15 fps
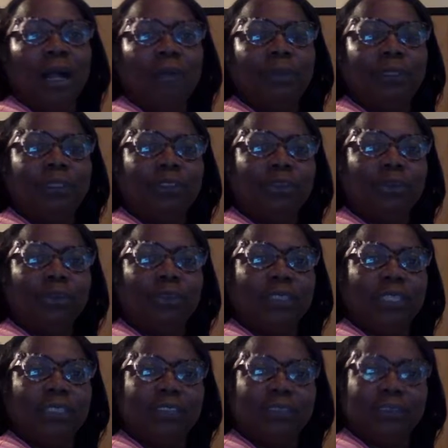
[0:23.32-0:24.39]
with the tools
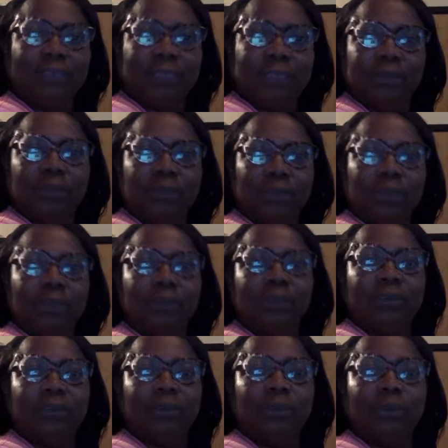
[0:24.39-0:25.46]
necessary
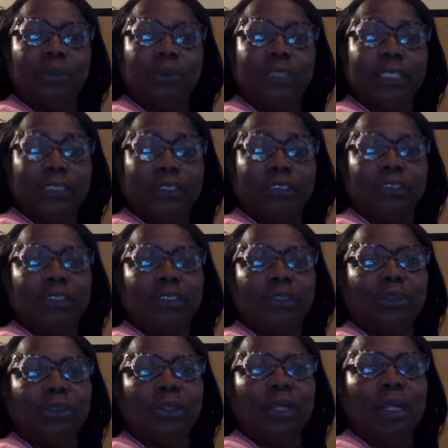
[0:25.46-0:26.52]
to reconsider
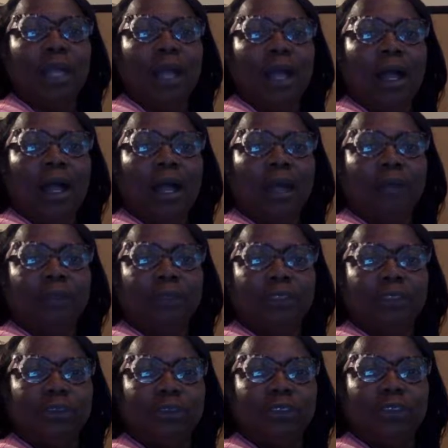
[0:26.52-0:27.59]
your
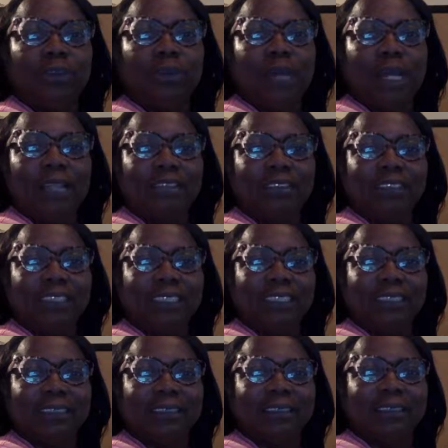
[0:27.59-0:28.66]
research
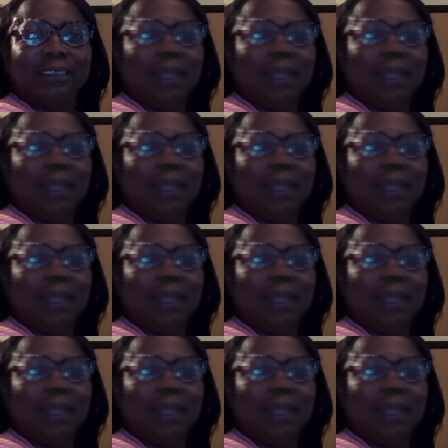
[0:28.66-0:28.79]
questions.